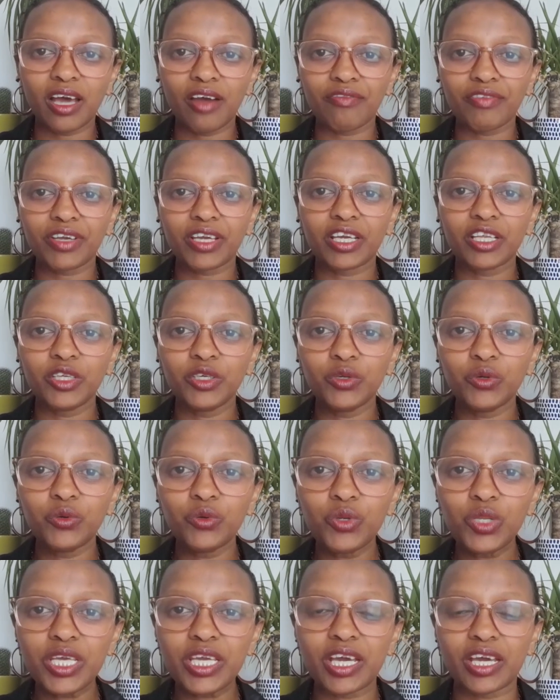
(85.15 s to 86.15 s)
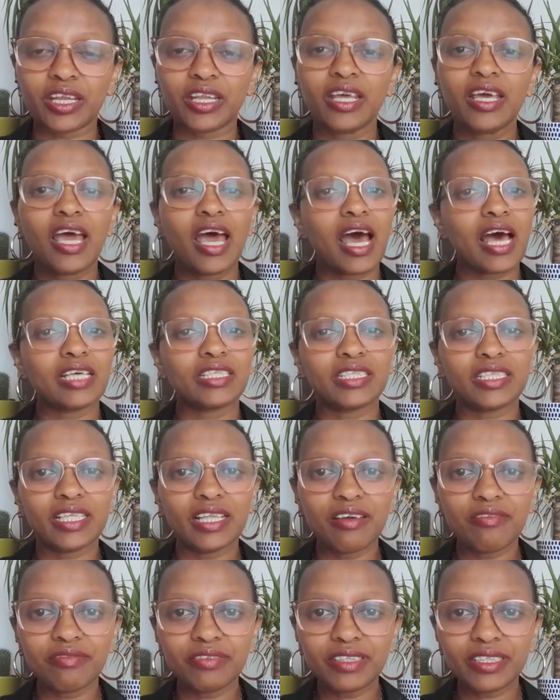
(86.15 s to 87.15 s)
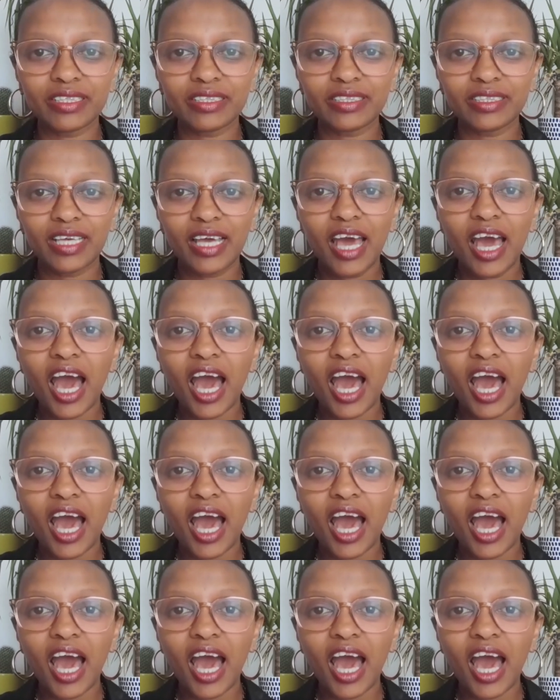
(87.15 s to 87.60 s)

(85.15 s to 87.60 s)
African Union has lived it.